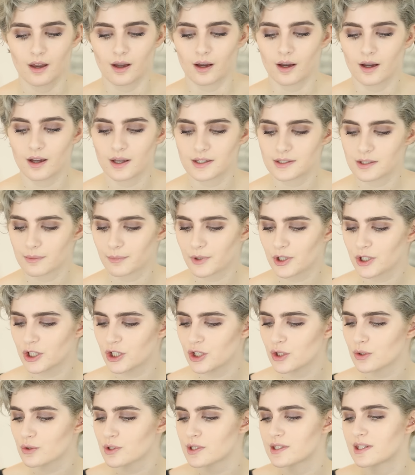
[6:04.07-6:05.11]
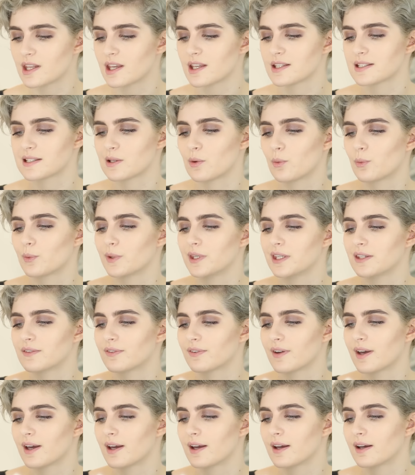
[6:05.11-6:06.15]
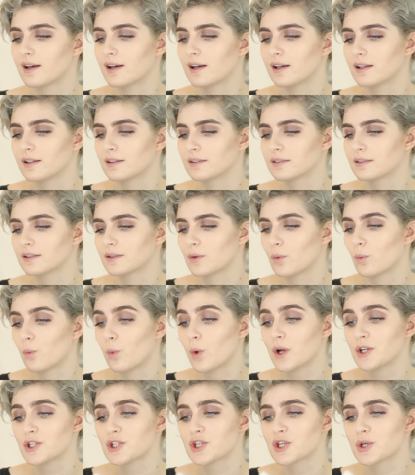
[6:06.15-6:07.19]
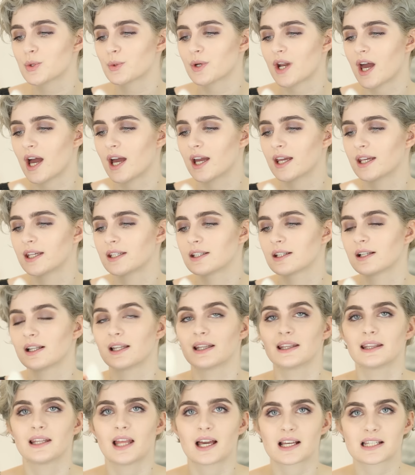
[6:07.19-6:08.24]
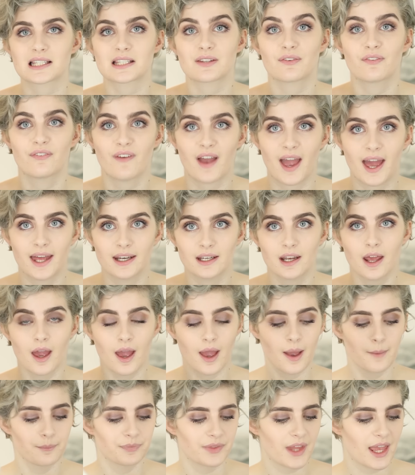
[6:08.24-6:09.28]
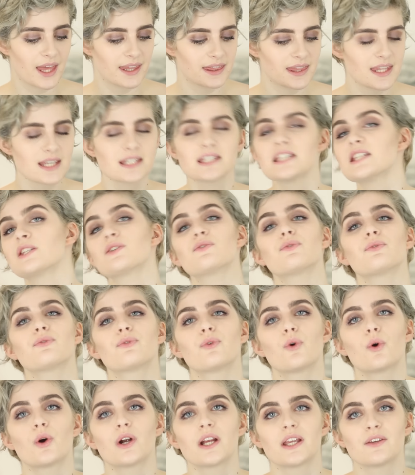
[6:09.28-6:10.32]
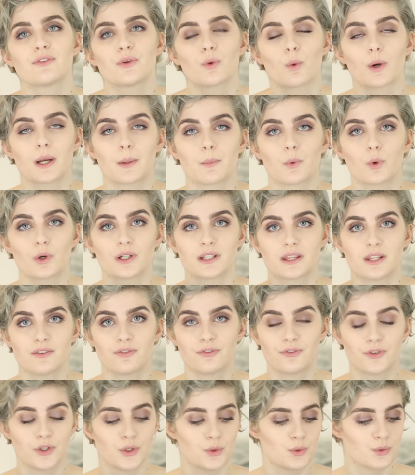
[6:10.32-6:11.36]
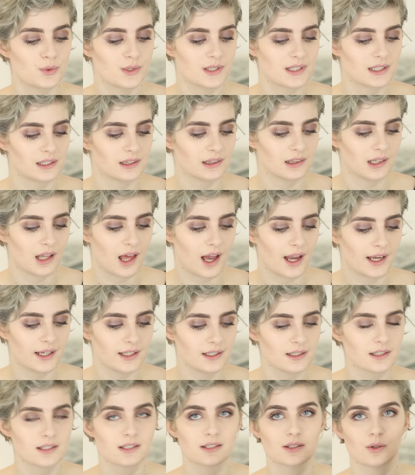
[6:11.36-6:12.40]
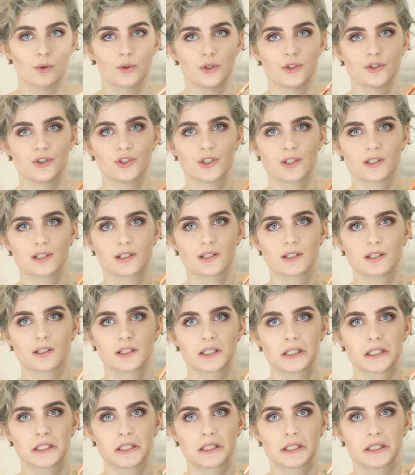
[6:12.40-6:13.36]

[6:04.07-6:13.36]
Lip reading: So I'm going to use the Zoeva 129 Luxe Fan, and this is for if you want a more diffused light, so you just